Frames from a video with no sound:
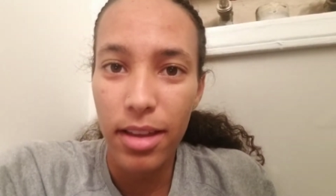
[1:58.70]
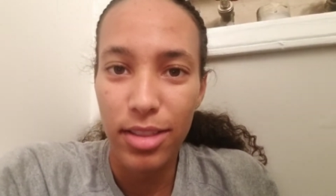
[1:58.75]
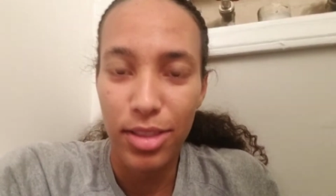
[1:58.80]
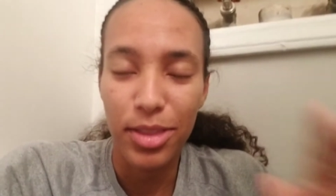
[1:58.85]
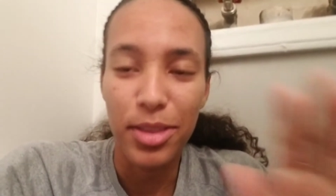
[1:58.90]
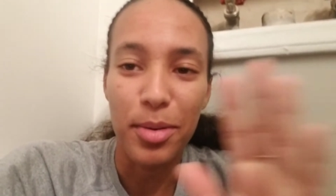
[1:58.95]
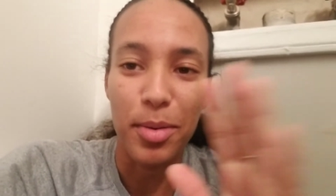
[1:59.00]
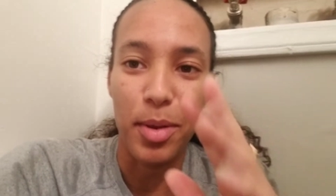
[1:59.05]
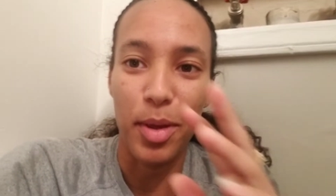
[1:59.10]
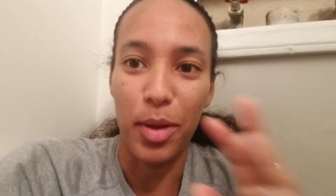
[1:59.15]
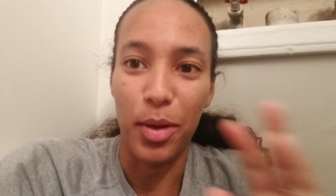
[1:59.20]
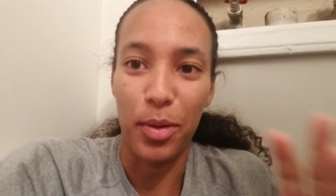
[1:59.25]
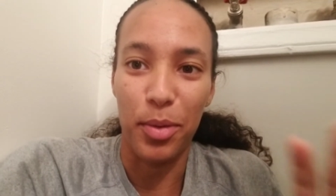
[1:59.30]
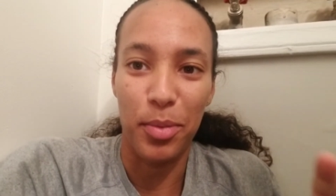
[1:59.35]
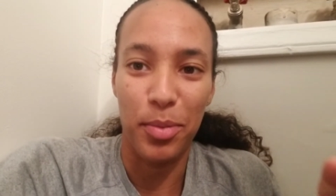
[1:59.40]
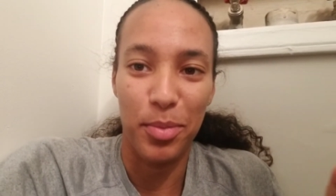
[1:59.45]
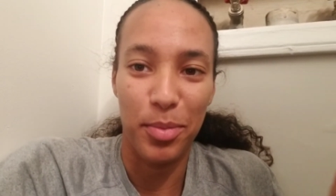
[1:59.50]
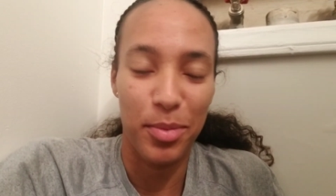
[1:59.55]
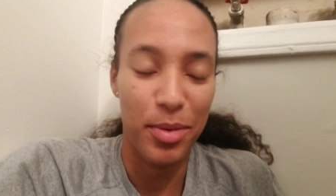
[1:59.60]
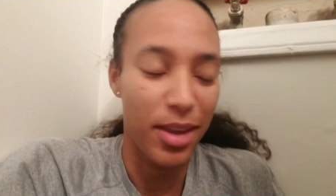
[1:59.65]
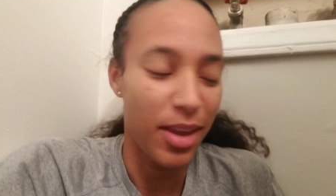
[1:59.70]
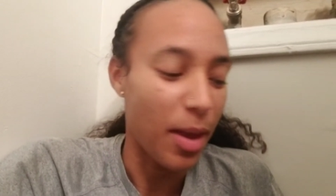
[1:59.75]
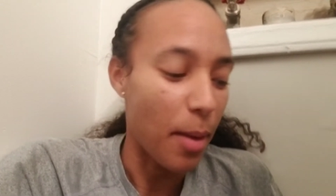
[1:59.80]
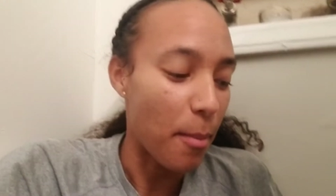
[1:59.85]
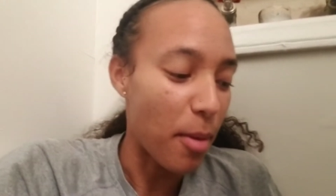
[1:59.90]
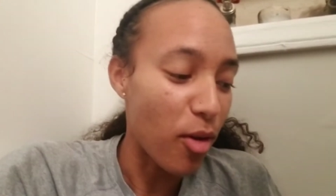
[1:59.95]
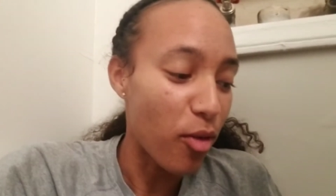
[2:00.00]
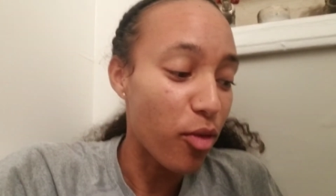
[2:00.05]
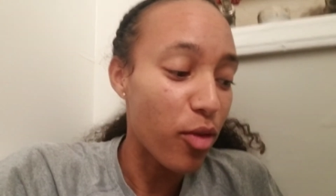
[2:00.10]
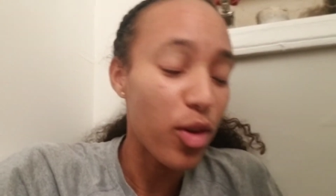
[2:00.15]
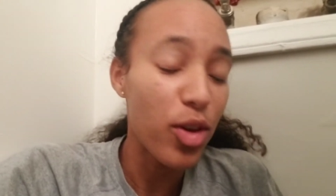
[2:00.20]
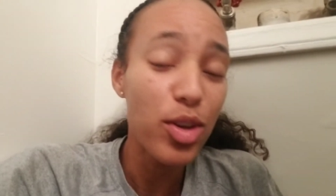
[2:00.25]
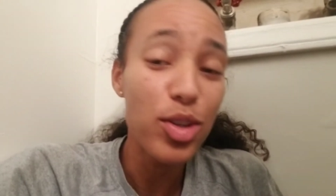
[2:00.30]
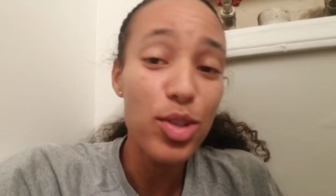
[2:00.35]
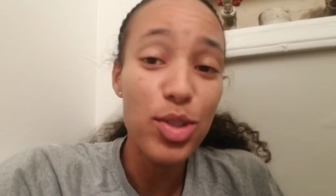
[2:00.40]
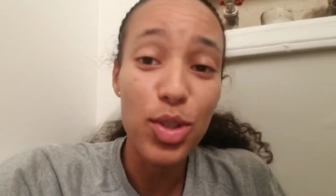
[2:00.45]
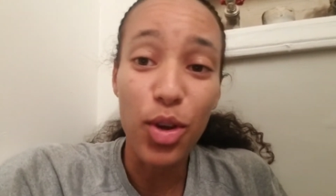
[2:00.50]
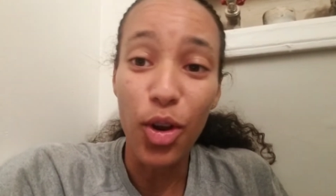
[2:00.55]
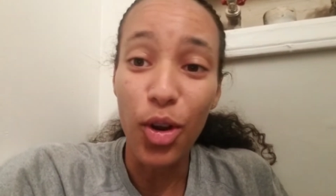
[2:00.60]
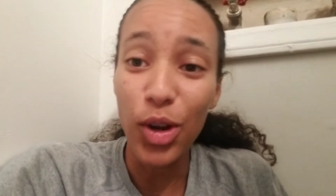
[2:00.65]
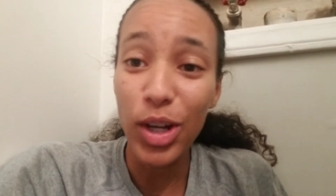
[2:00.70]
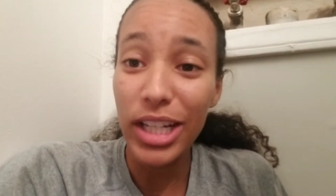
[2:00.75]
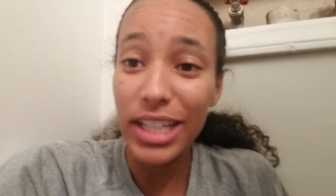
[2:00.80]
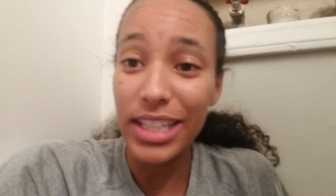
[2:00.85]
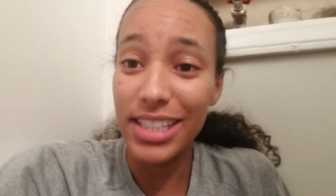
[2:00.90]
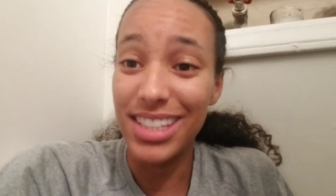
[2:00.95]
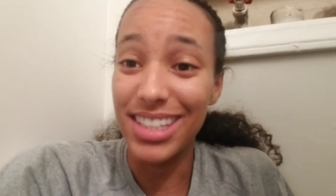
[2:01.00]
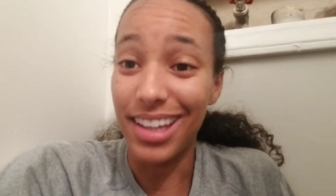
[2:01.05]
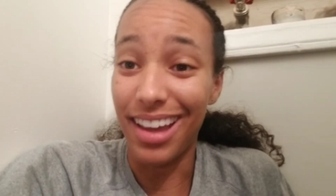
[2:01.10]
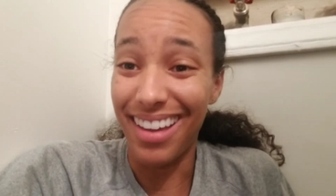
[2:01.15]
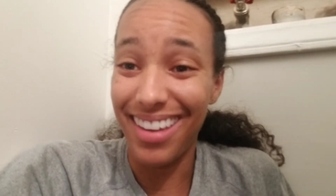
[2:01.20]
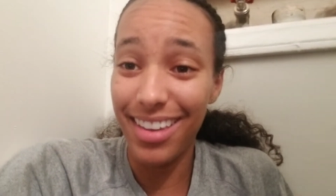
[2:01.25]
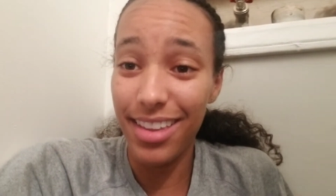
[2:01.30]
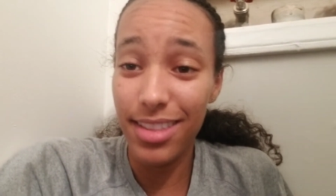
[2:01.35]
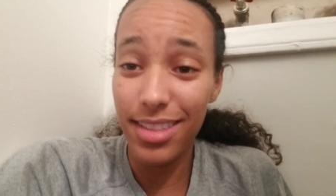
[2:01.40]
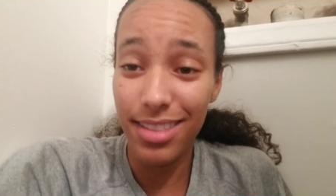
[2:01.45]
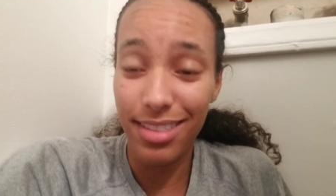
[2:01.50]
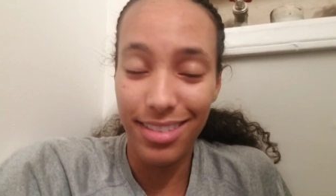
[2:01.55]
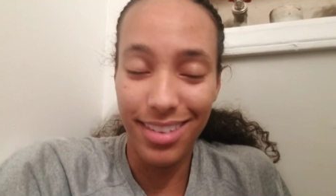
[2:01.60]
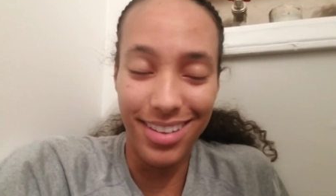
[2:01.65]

there we go. My fan is currently dying,